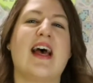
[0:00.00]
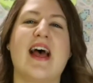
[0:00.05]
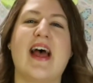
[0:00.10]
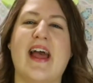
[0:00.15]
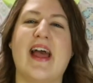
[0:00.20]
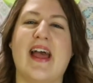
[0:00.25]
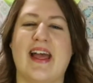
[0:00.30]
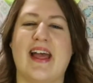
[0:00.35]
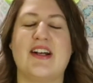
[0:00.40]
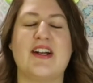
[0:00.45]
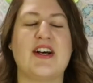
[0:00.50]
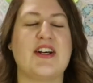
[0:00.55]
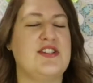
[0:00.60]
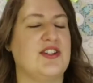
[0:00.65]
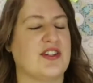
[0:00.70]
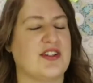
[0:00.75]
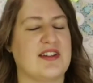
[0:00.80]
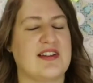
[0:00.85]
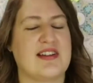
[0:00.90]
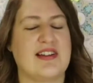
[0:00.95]
and
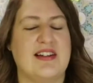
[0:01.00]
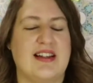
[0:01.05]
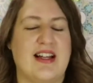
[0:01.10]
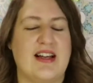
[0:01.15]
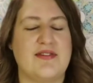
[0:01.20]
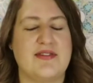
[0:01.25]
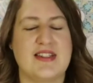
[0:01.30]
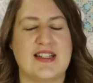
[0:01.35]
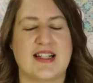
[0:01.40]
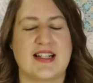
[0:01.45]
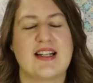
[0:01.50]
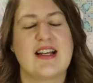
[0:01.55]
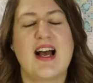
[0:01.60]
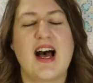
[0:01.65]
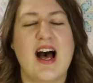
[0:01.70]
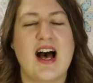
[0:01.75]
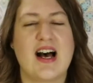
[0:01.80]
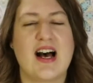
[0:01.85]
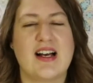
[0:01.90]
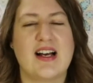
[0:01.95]
adults love to
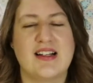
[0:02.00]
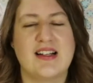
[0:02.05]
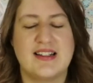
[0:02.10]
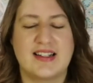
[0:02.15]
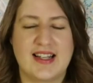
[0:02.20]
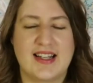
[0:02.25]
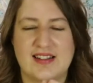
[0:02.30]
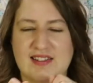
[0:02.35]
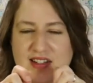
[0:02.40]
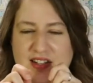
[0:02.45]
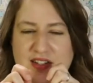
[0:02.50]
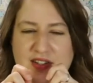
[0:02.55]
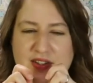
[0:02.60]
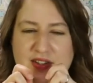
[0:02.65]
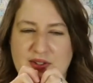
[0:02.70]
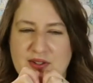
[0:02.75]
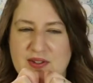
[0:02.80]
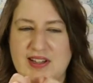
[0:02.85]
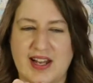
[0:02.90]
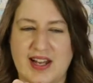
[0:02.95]
kiss on
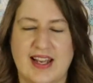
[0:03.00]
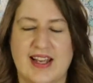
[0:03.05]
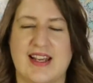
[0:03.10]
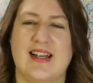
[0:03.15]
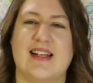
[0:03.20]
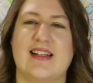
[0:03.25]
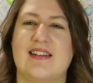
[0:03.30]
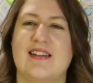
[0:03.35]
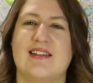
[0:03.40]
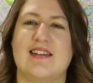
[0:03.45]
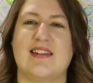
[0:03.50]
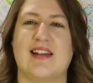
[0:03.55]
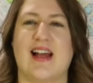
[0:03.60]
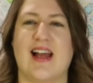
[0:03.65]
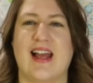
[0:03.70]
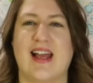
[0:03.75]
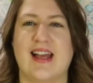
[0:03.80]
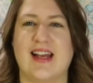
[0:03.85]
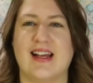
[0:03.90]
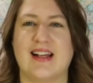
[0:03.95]
those hands,
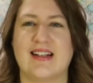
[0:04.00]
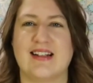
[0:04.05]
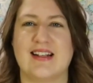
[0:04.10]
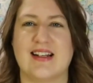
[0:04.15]
and